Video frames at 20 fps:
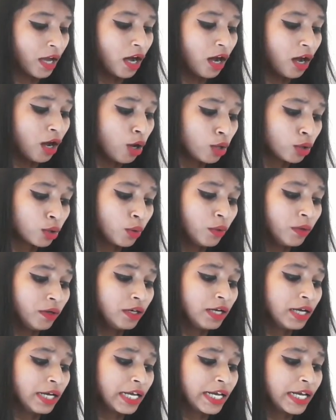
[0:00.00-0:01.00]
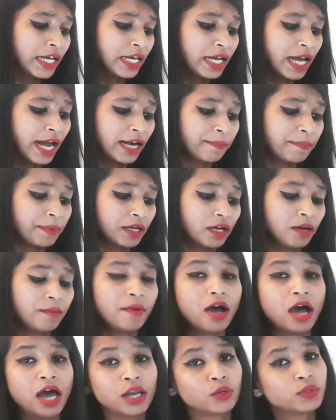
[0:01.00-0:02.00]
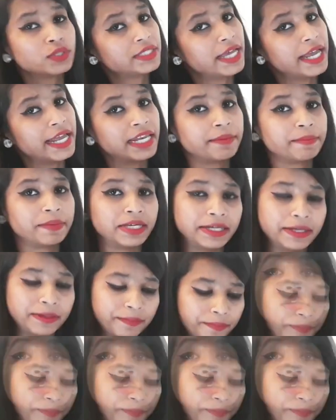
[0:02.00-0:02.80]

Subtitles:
although he had become Algu's enemy.